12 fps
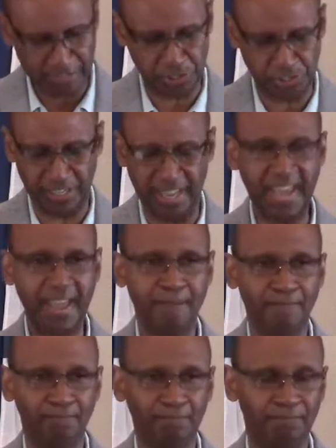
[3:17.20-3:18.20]

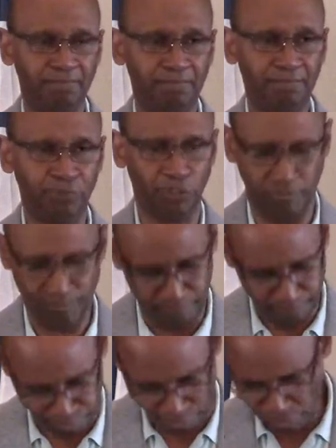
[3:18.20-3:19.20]
slab, the
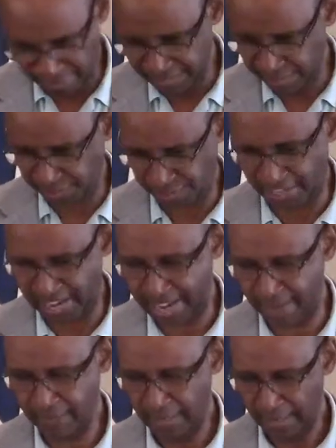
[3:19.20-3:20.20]
broken
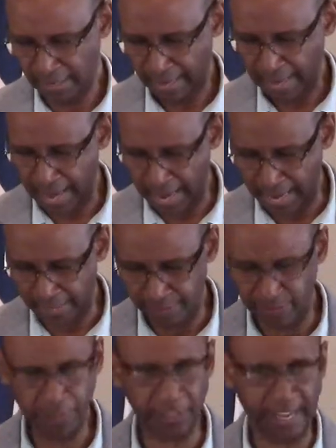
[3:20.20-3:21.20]
slab,
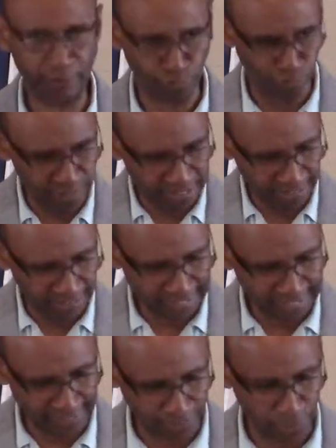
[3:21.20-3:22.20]
and they
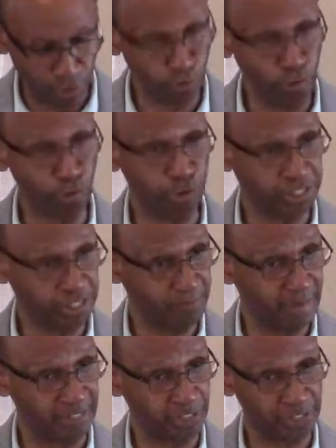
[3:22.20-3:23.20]
relaid new
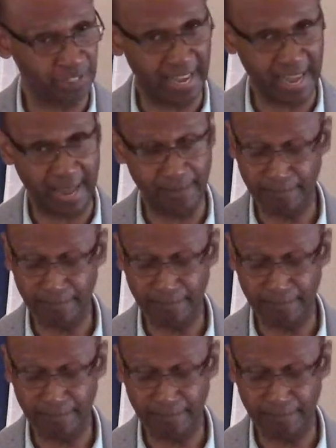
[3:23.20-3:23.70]
cement slab.